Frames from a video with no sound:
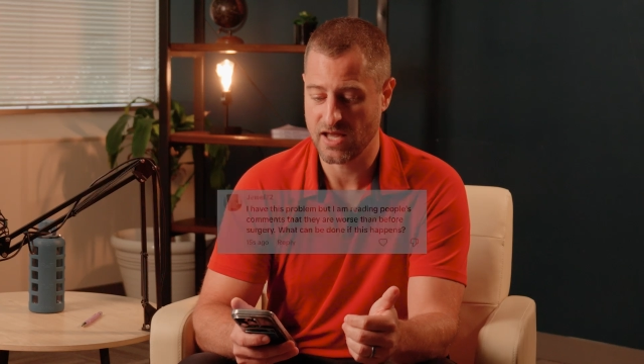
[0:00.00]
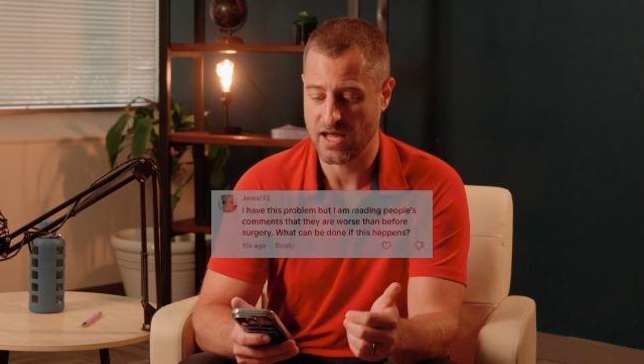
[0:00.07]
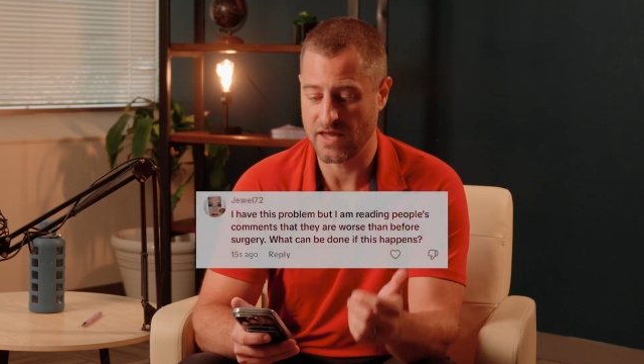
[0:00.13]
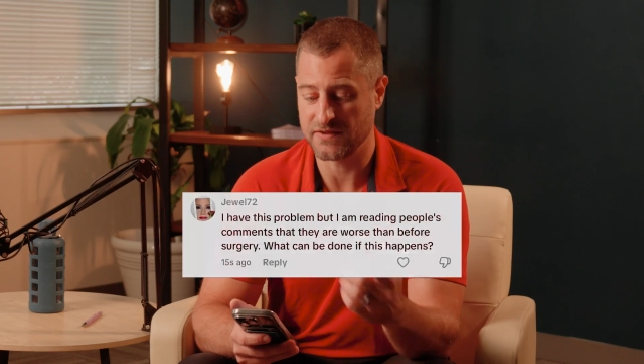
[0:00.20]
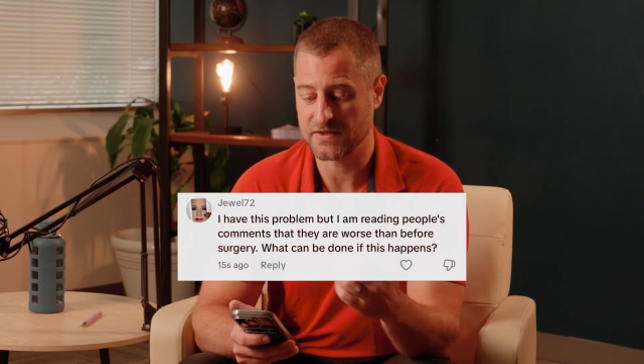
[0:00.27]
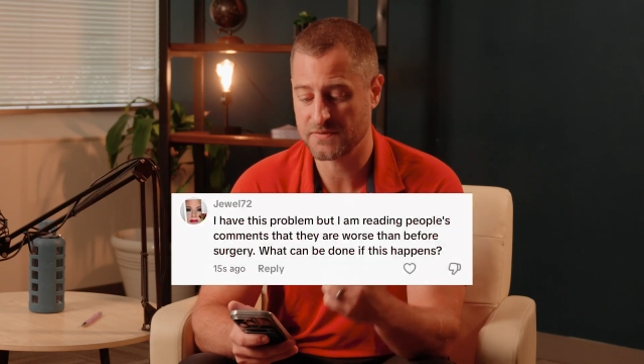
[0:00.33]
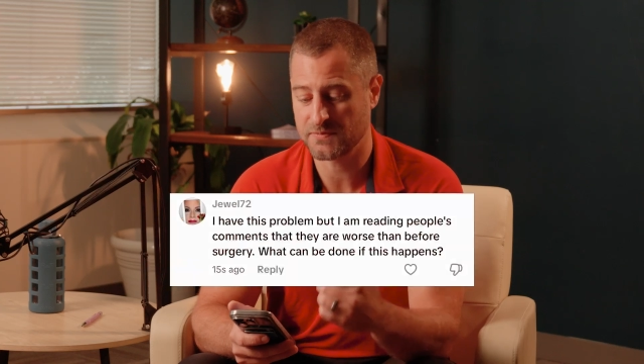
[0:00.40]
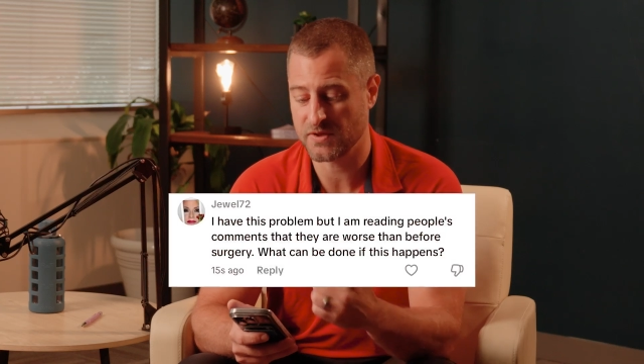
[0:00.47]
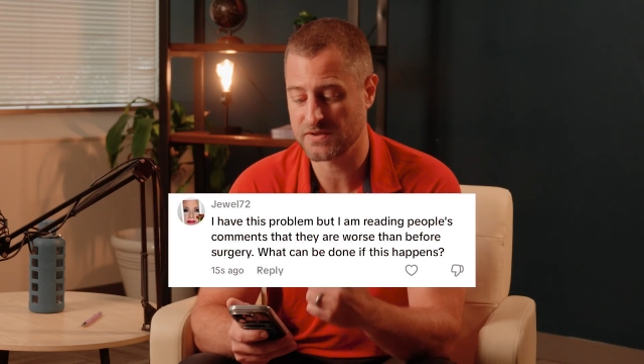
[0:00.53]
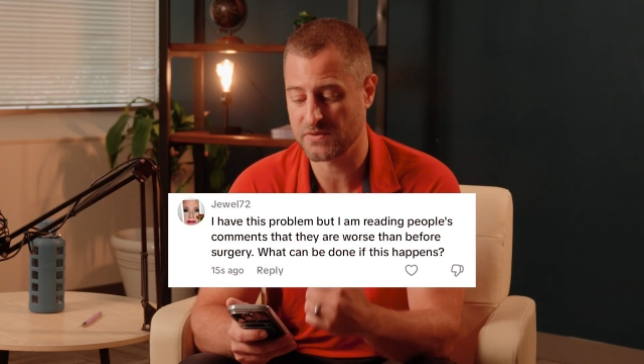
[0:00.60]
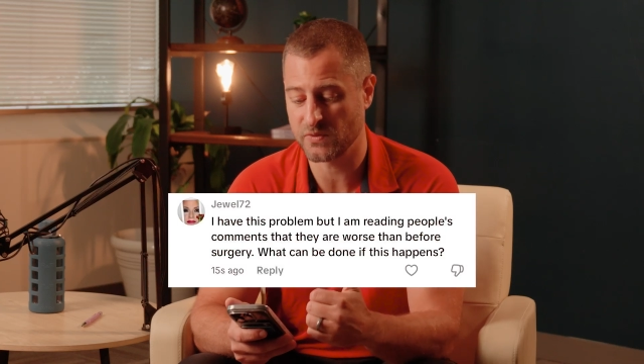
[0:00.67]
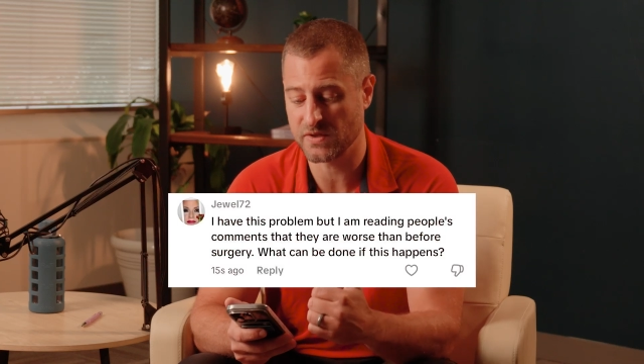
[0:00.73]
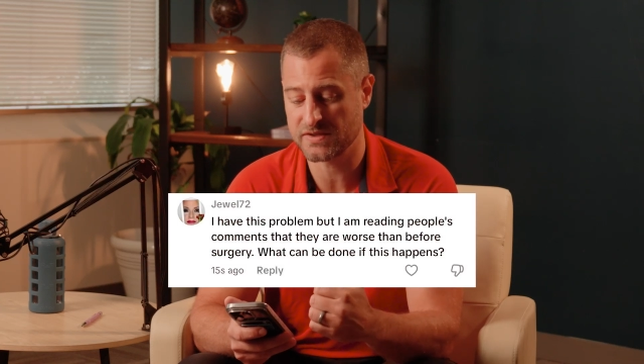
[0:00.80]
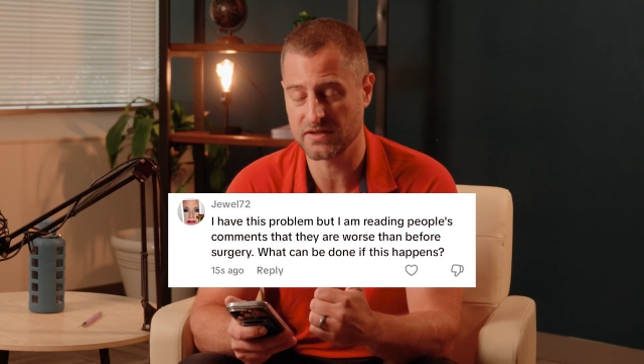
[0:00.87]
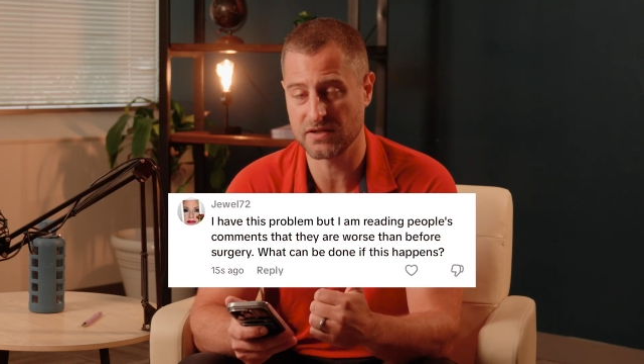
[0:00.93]
And this
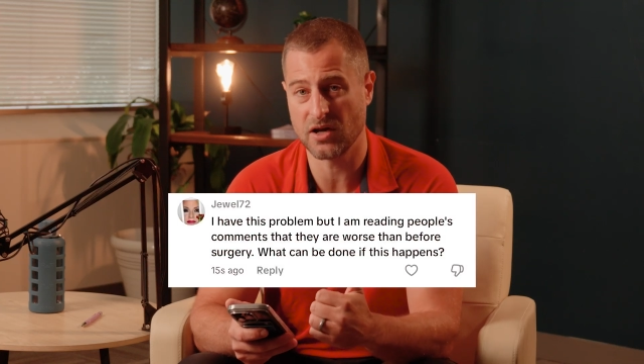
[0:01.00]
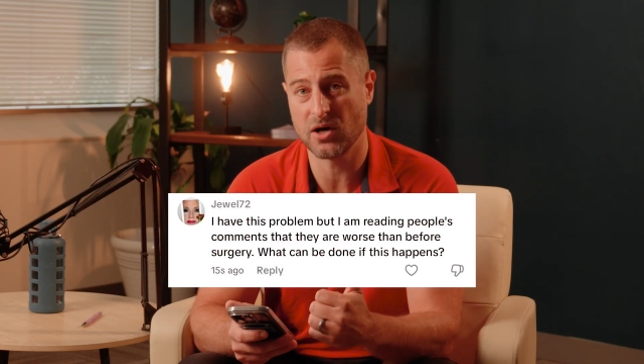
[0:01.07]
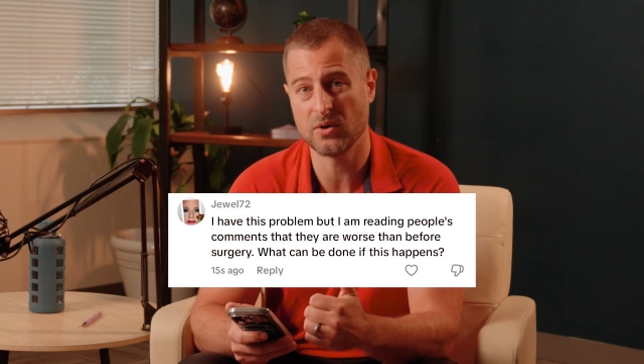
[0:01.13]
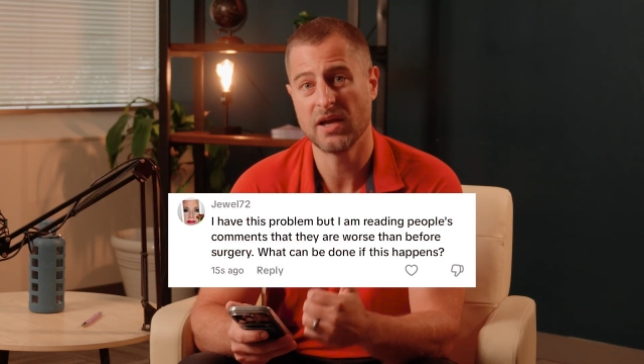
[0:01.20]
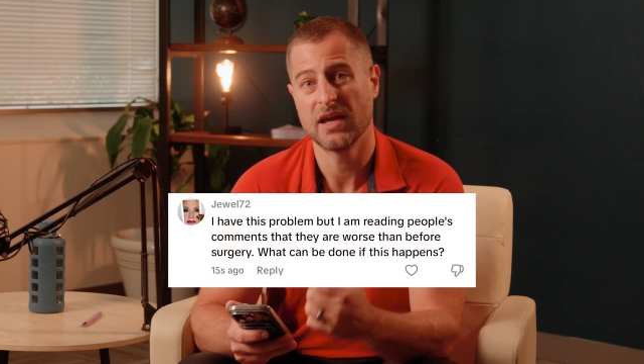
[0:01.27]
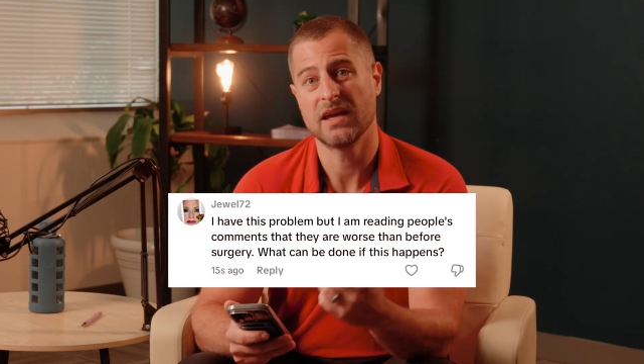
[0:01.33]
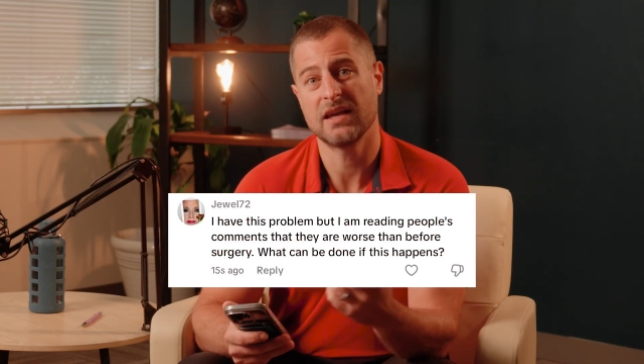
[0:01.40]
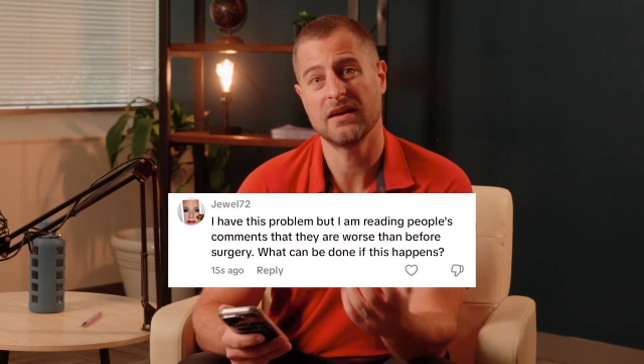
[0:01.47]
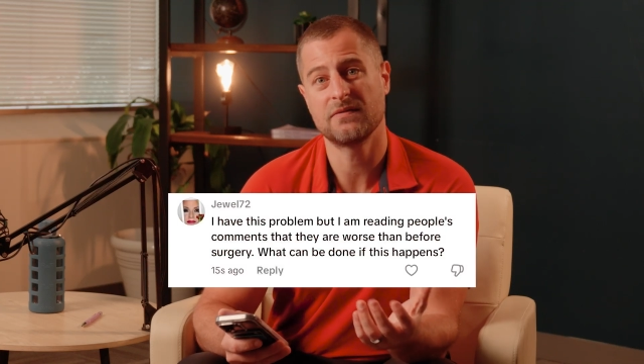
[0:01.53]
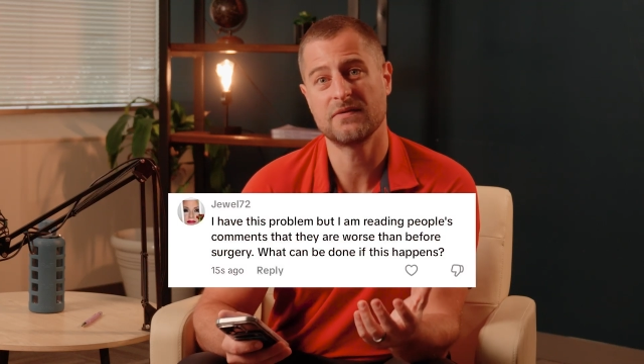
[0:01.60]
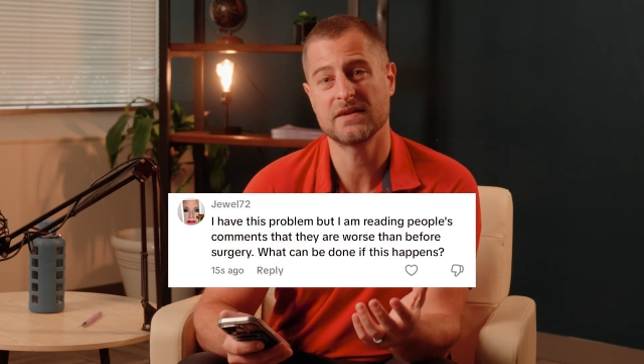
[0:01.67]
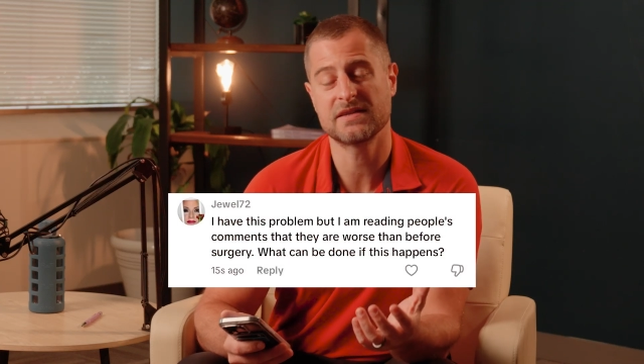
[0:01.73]
person wants to know, if